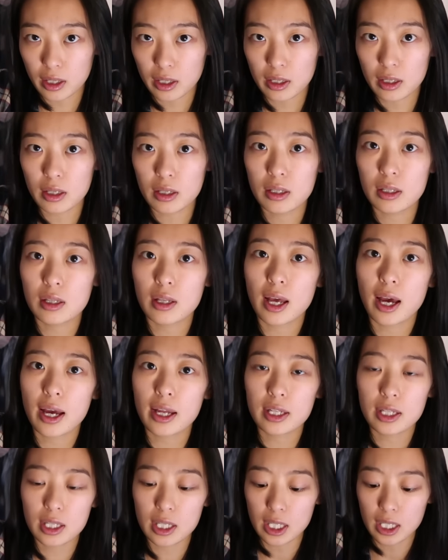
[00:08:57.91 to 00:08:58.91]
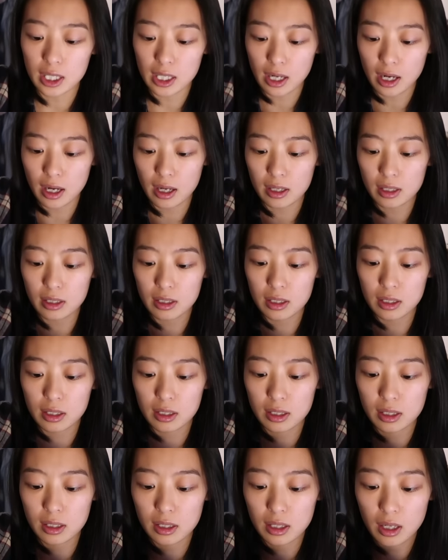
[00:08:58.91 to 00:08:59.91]
is that it
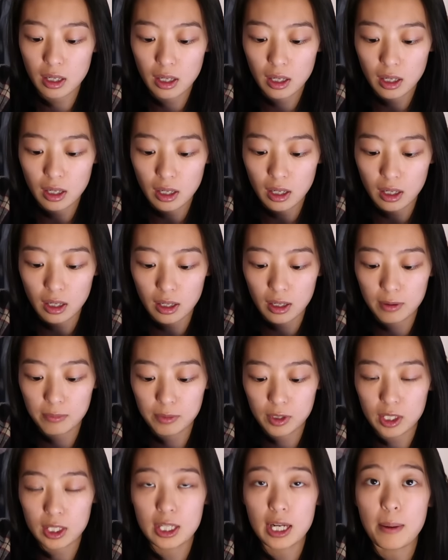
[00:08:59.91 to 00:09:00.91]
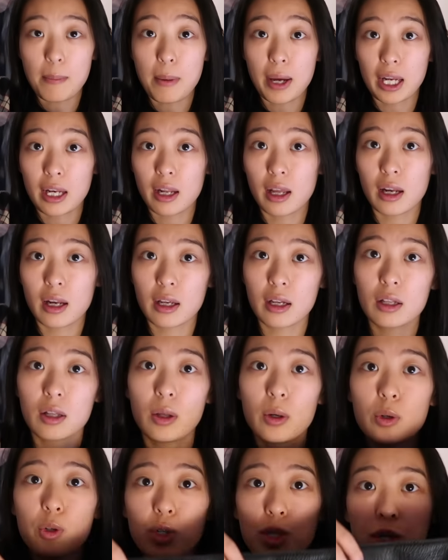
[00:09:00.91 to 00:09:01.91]
has just a magnetic
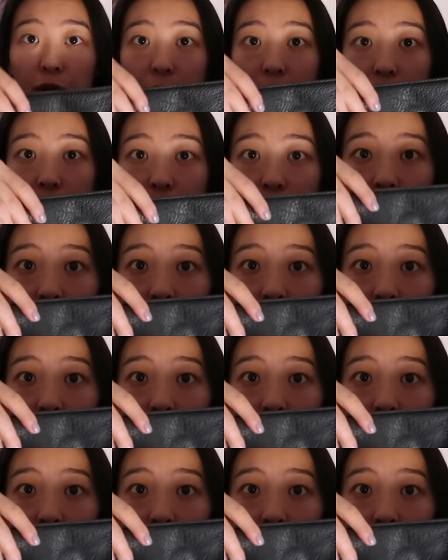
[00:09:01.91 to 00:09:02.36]
closure